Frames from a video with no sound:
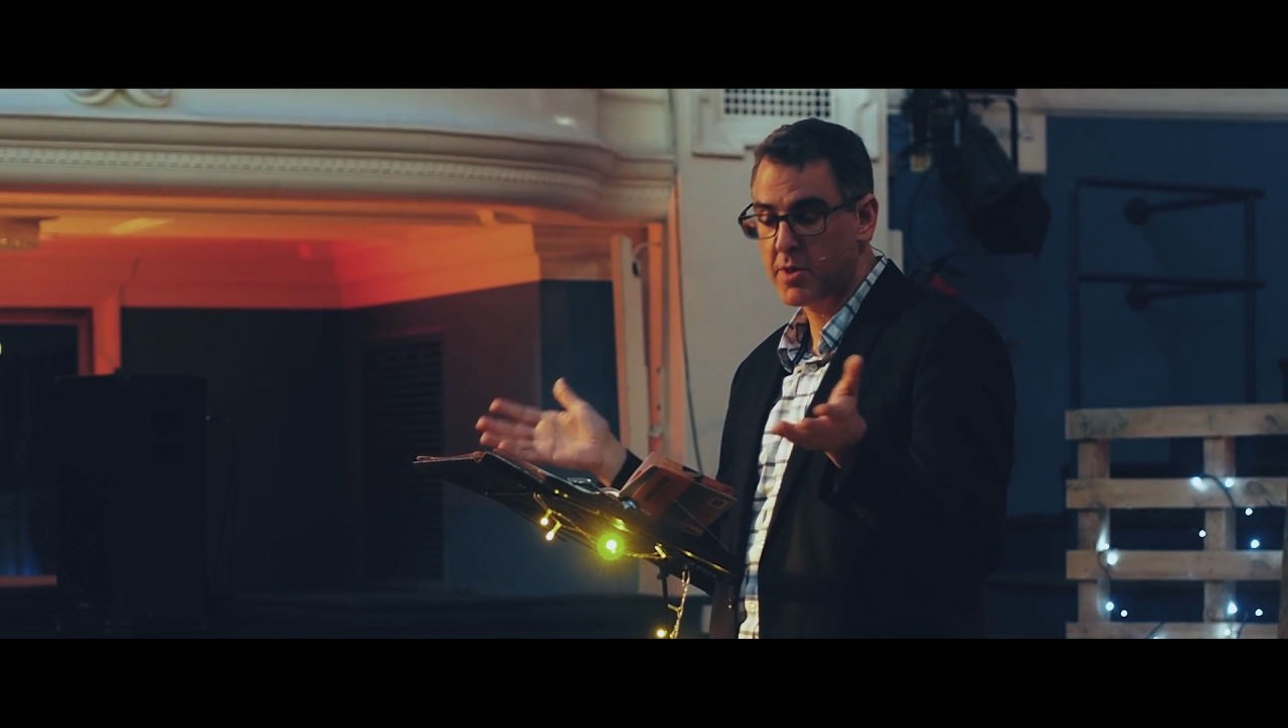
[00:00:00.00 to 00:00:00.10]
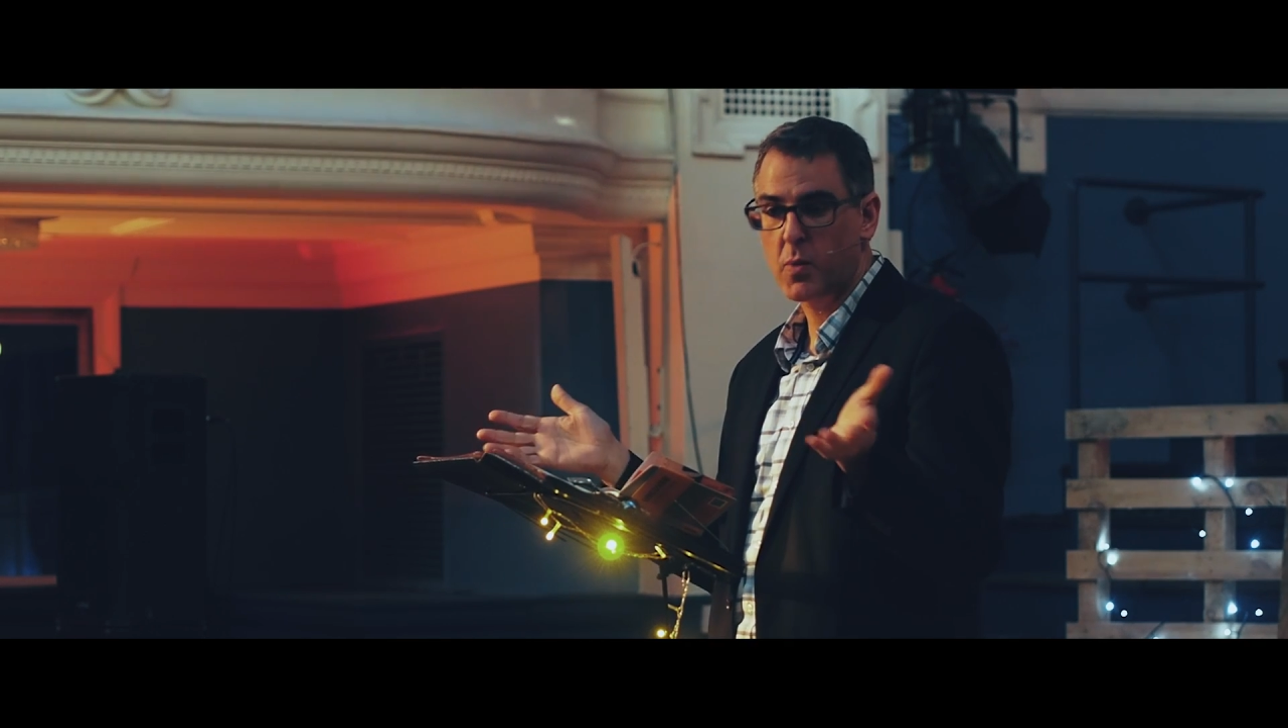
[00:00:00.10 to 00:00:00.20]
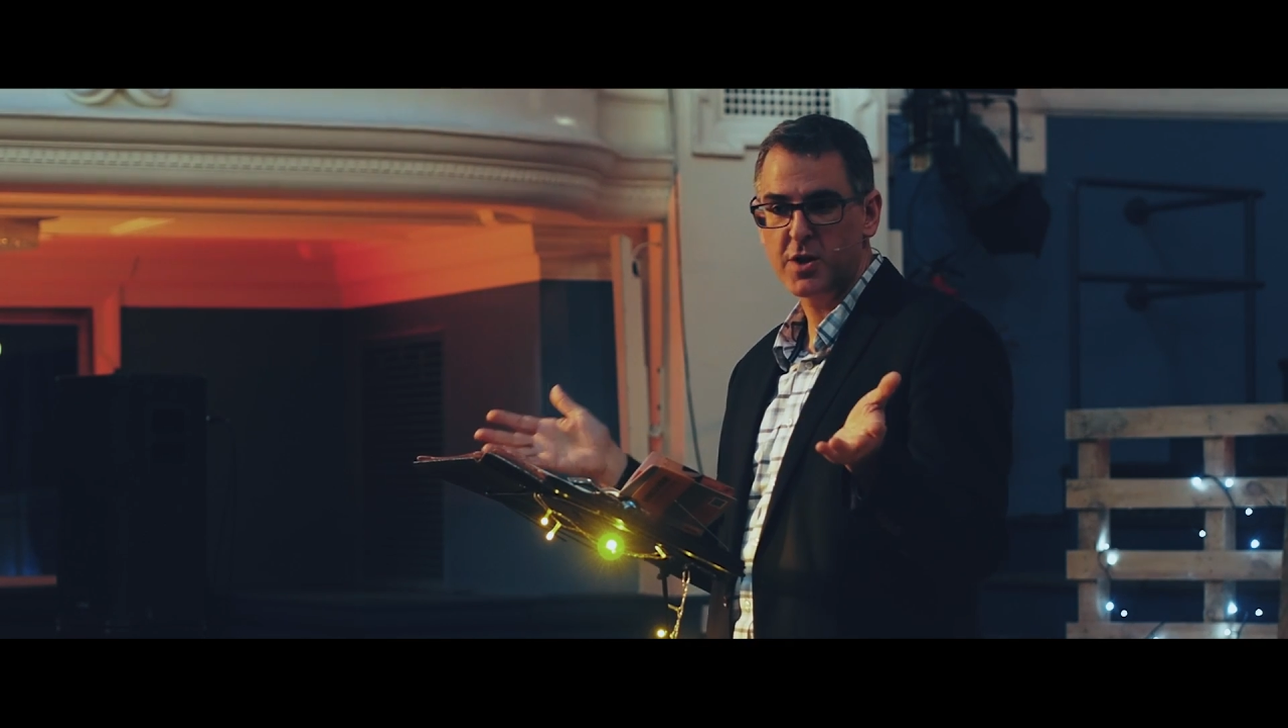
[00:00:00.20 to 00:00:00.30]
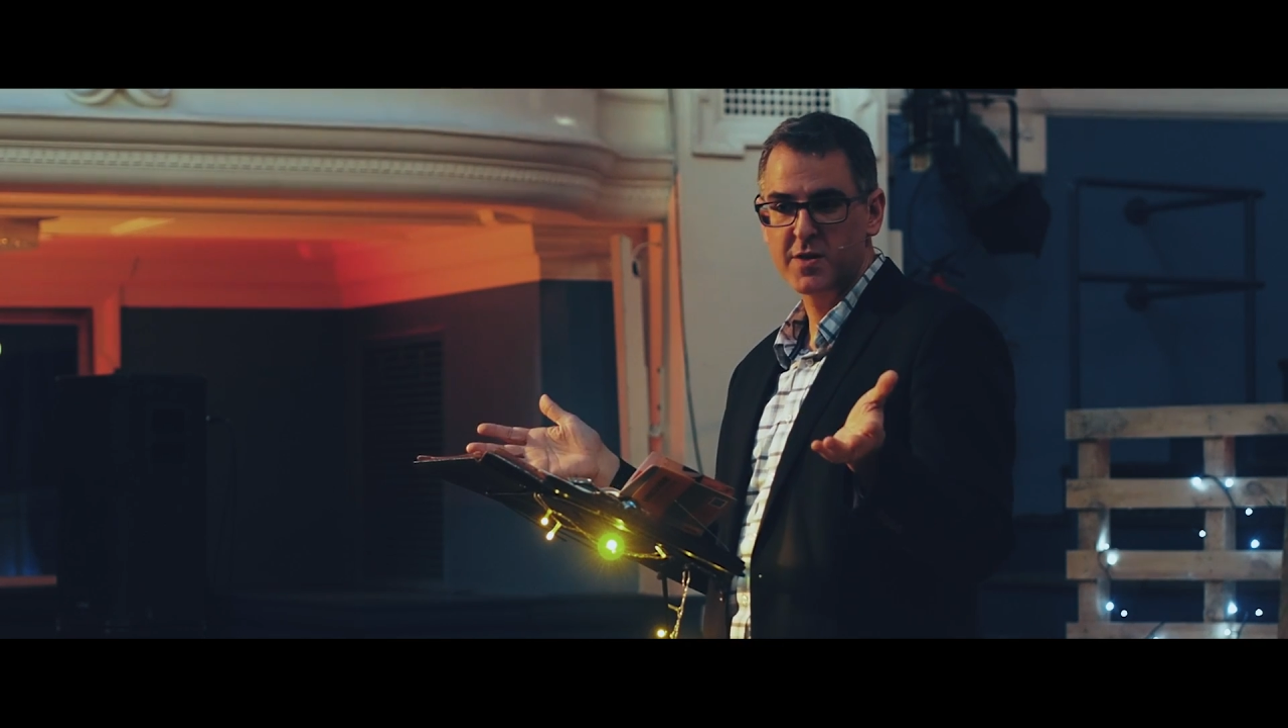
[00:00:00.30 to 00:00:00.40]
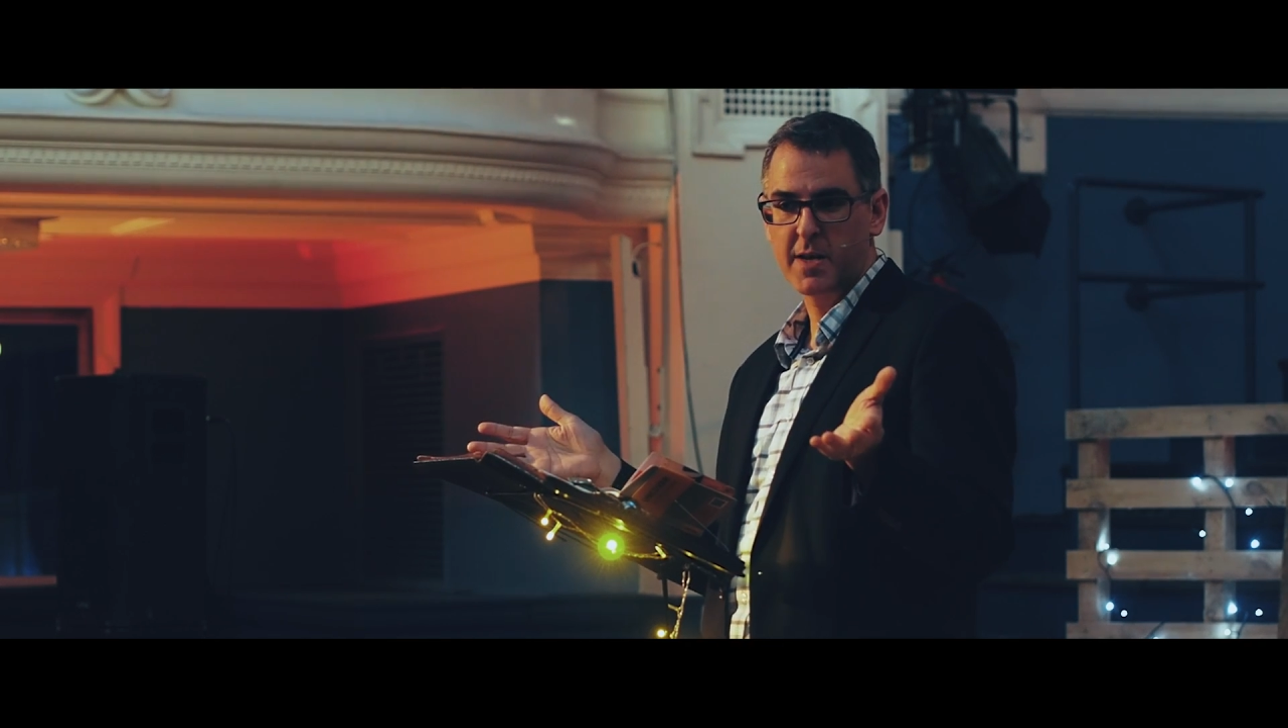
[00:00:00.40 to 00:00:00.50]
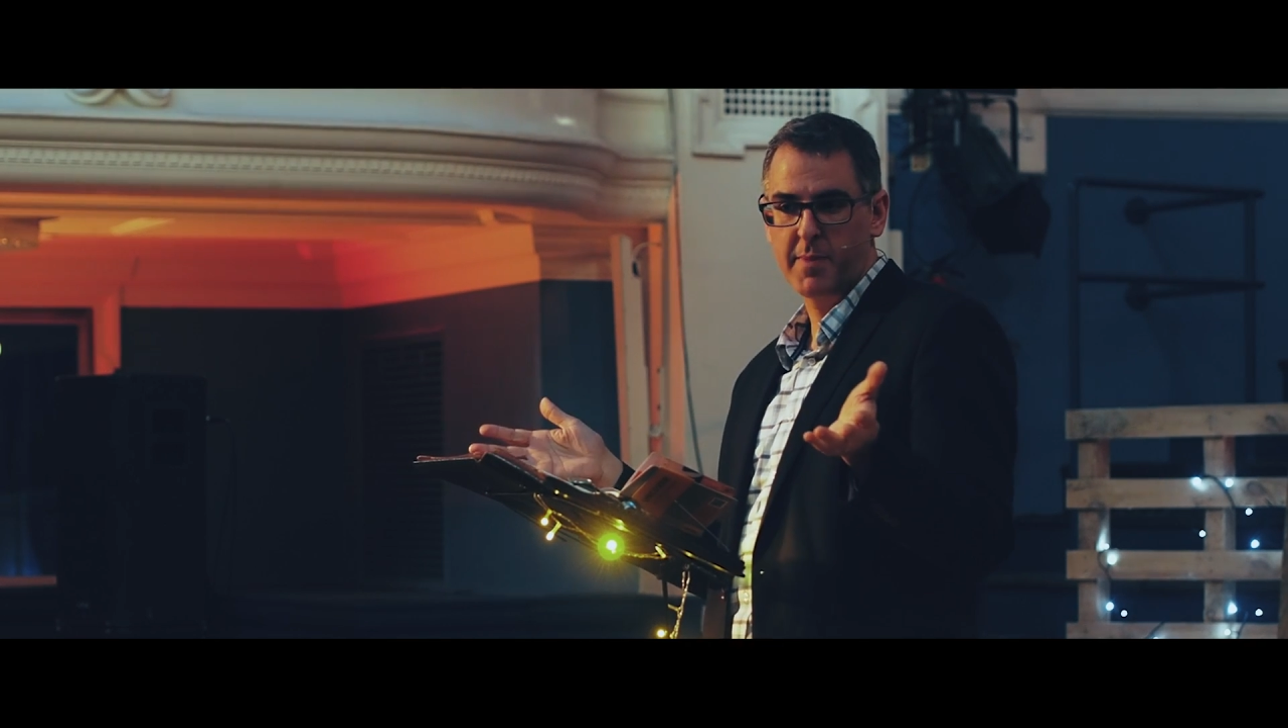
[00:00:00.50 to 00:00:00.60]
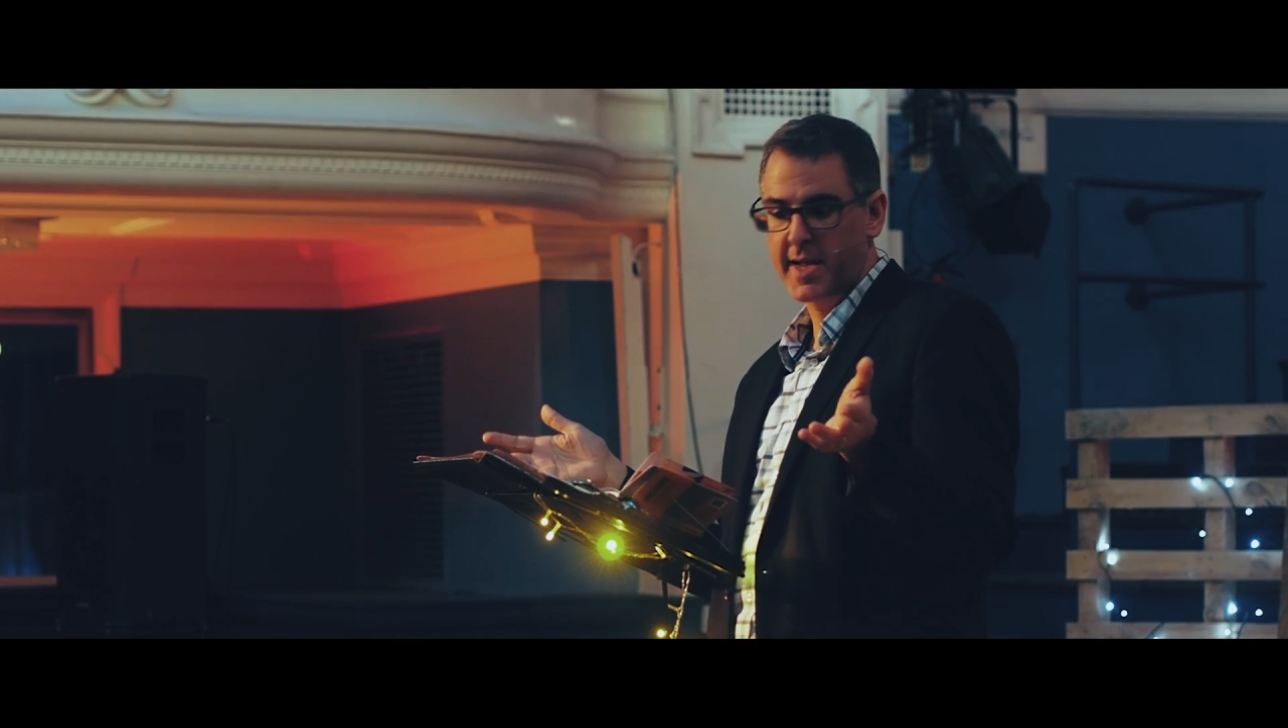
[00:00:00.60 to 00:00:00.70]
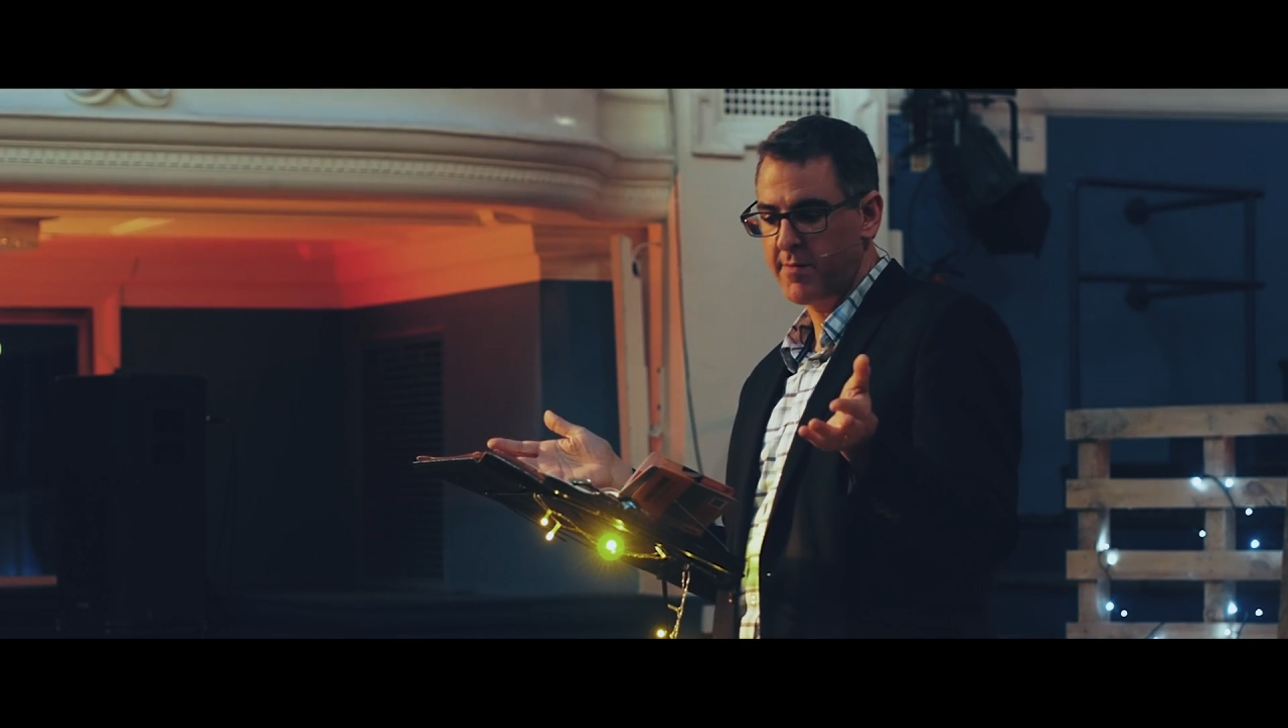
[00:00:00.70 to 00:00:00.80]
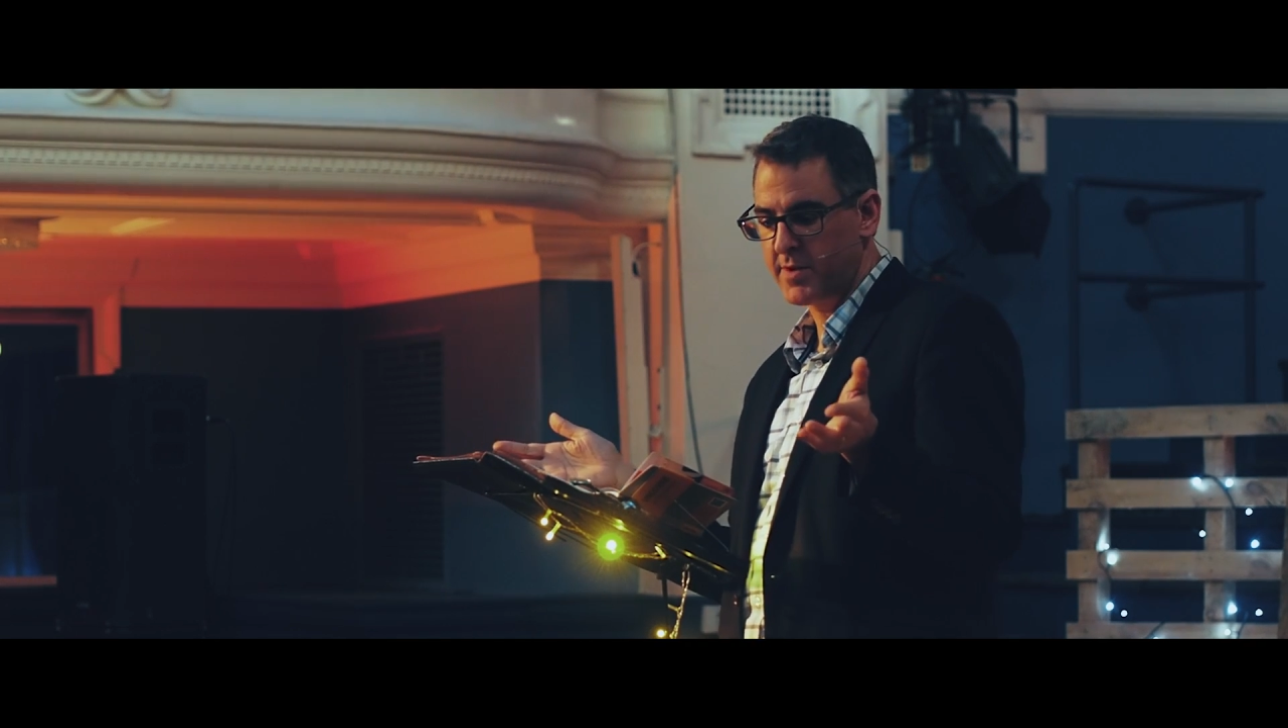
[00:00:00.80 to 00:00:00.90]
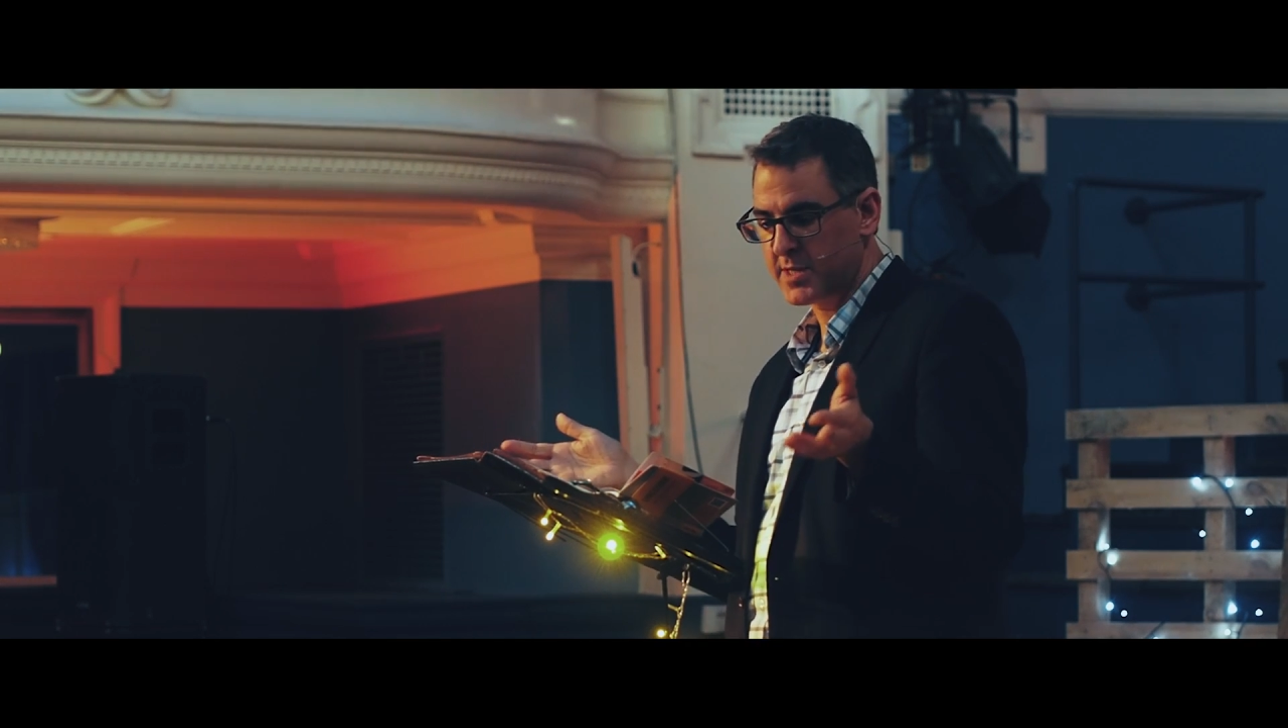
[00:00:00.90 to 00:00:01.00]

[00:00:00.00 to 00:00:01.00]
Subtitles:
questions I've been given,